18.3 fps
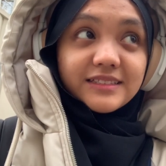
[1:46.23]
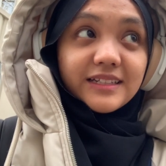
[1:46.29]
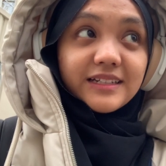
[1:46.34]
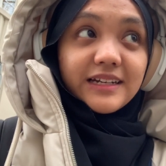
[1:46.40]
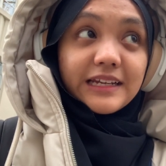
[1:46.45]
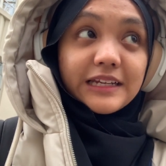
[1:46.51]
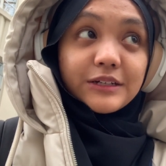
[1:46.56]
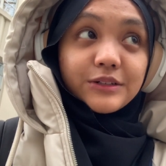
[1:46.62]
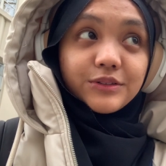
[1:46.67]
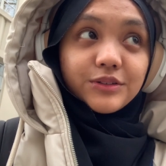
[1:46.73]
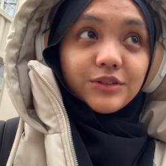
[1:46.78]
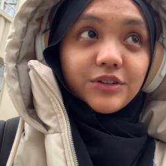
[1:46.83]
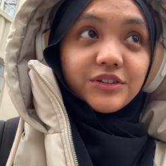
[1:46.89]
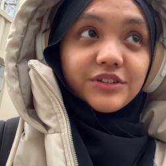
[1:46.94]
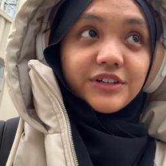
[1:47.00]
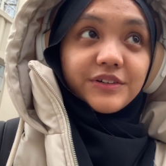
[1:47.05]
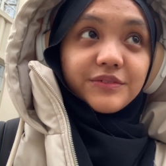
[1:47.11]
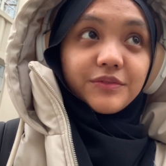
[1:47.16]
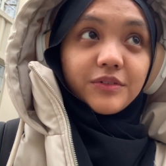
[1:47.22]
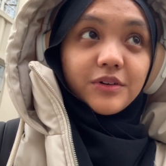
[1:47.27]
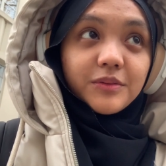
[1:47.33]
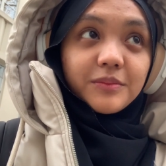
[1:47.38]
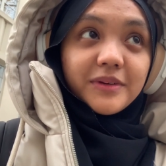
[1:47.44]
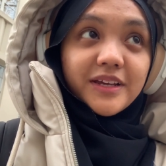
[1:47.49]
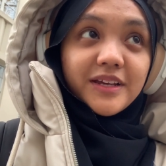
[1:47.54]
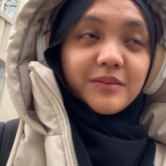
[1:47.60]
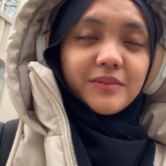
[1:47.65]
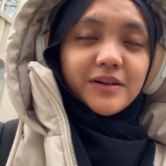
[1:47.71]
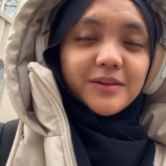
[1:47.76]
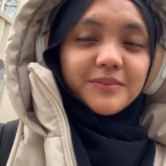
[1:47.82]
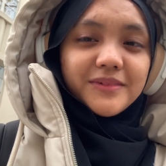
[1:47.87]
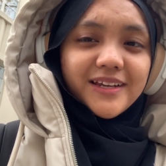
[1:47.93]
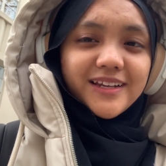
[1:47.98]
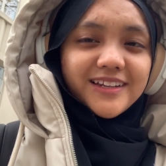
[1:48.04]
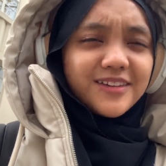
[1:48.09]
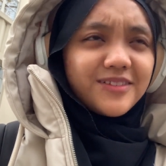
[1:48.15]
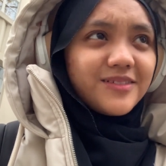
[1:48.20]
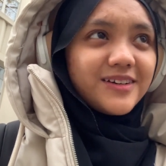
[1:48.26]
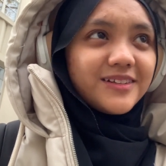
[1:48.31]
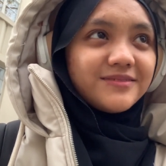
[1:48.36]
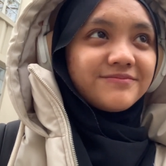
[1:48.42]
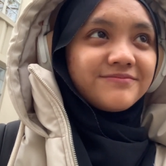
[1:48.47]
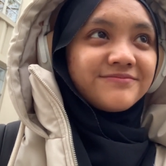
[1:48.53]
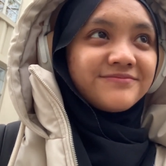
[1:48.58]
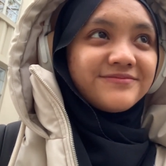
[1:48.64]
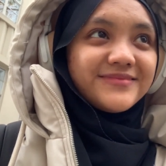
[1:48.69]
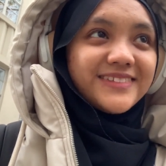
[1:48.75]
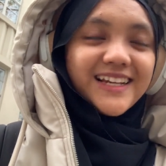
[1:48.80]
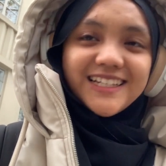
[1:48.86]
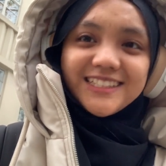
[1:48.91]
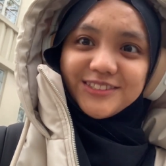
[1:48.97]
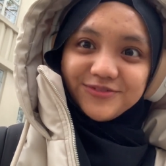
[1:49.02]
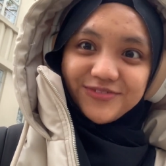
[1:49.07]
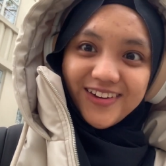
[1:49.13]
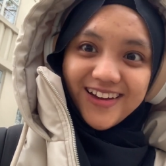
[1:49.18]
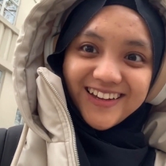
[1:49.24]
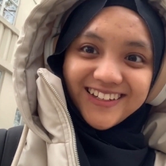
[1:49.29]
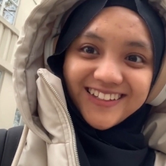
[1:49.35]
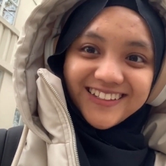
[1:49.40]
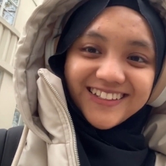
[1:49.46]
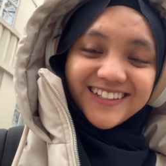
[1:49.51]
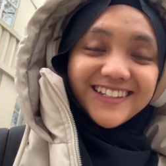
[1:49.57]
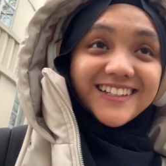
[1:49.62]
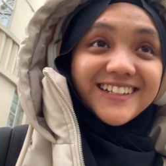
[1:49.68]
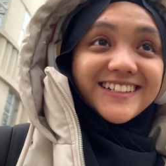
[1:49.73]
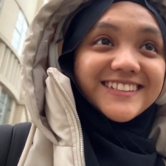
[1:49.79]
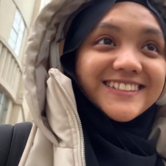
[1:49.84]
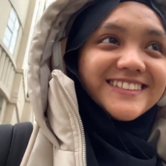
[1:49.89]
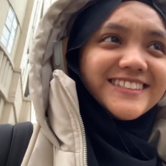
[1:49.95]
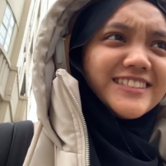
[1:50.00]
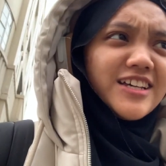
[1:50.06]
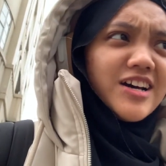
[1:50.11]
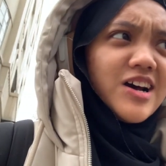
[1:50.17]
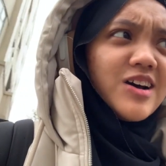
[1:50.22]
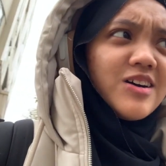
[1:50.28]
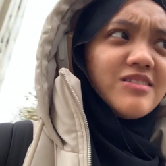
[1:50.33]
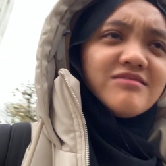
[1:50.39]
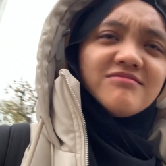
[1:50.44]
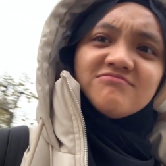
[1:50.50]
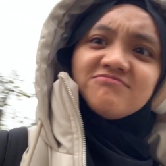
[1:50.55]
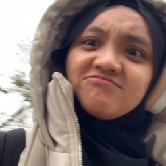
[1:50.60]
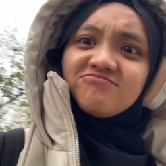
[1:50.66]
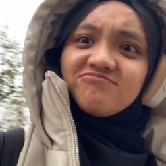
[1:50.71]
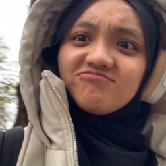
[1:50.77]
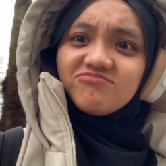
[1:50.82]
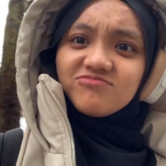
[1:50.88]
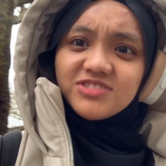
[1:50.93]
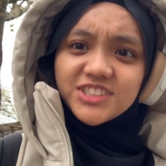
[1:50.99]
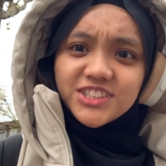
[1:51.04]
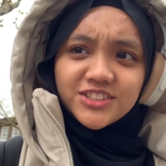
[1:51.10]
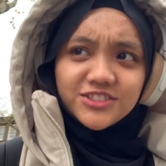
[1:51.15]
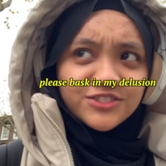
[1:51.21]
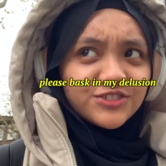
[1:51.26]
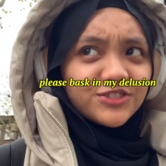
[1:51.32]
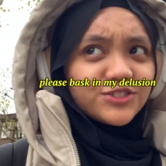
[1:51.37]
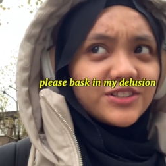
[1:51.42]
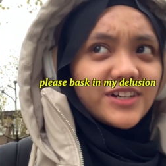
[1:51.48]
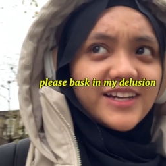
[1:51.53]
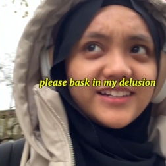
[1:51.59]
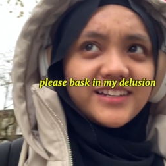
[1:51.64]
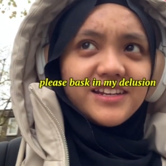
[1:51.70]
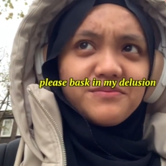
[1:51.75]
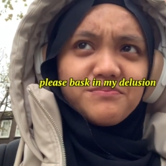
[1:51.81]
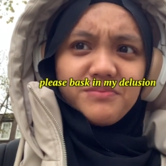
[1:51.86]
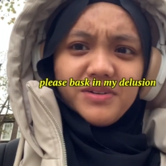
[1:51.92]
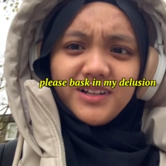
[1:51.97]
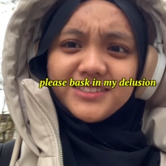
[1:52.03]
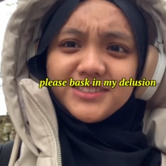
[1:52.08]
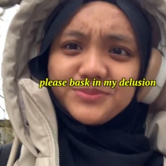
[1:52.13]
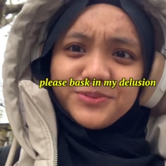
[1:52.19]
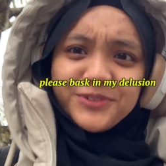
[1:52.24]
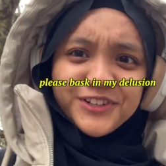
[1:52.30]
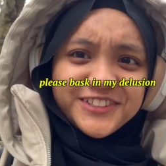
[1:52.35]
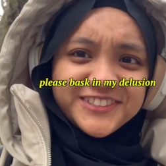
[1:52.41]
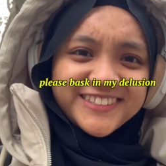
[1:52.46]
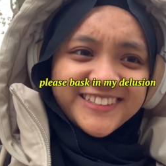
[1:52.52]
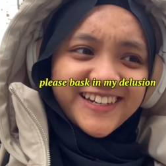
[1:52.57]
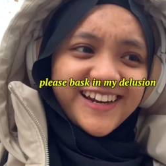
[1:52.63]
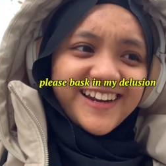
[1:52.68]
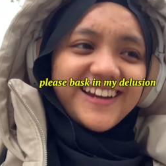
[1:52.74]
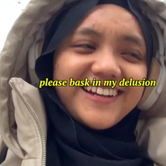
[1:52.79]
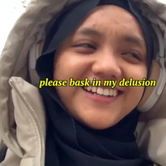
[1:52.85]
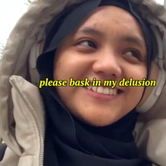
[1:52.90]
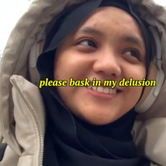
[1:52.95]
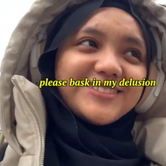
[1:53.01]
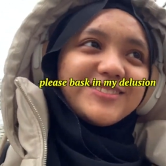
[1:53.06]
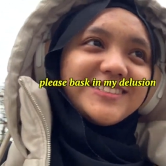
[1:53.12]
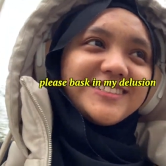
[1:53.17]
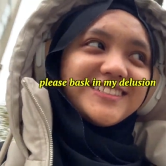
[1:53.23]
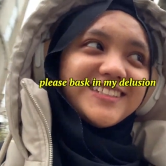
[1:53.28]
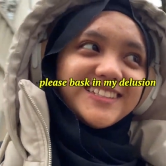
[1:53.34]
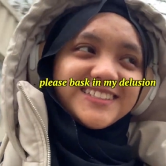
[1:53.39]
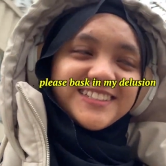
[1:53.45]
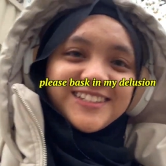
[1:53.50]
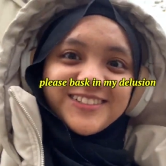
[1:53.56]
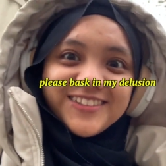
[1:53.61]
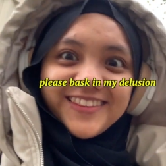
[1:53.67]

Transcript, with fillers: said they could order it for me. I'm like, you know what? It's fine. So I didn't do an impulse purchase. Such a good